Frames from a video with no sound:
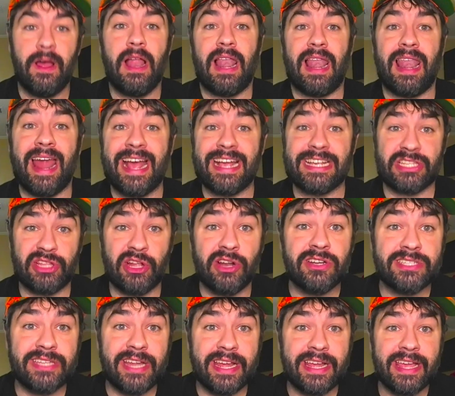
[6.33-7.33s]
Last
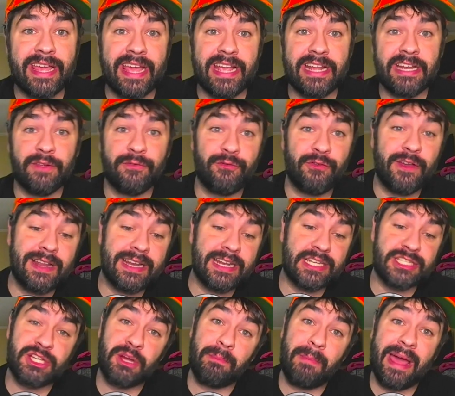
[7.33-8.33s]
Thursday, he defeated
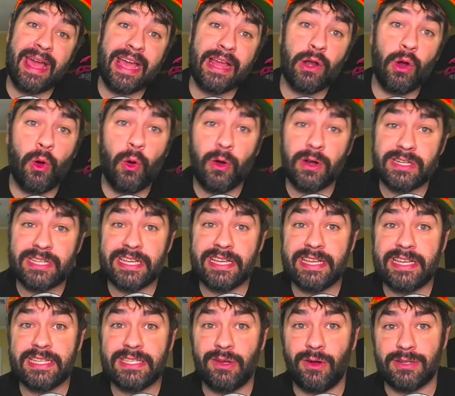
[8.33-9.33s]
Jamaine
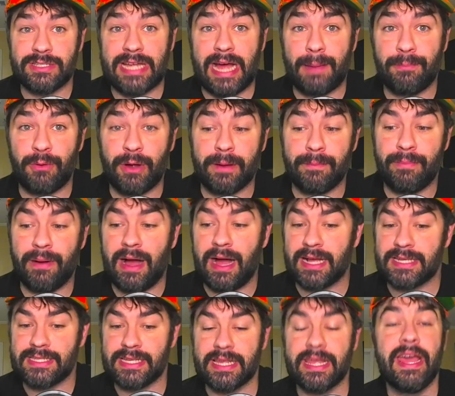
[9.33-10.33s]
Ortiz on Top Rank
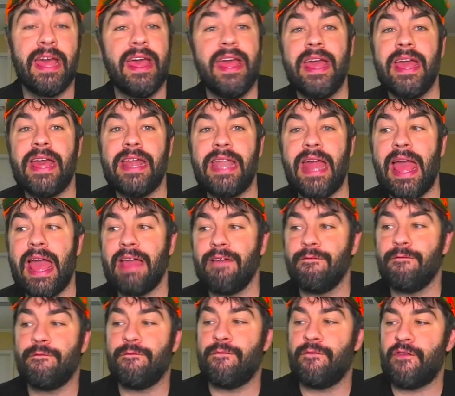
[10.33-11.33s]
Boxing in a
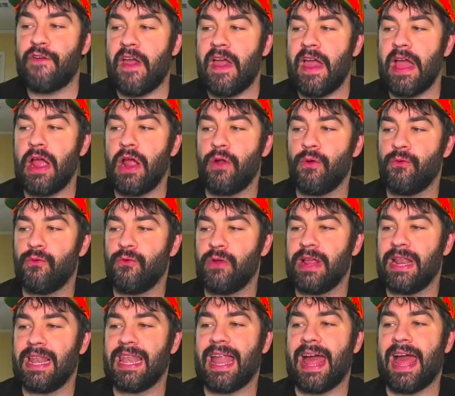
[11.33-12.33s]
very
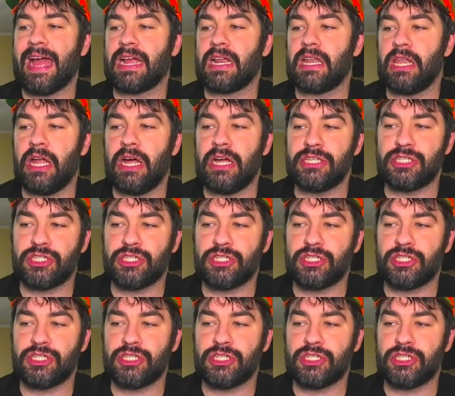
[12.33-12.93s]
lackluster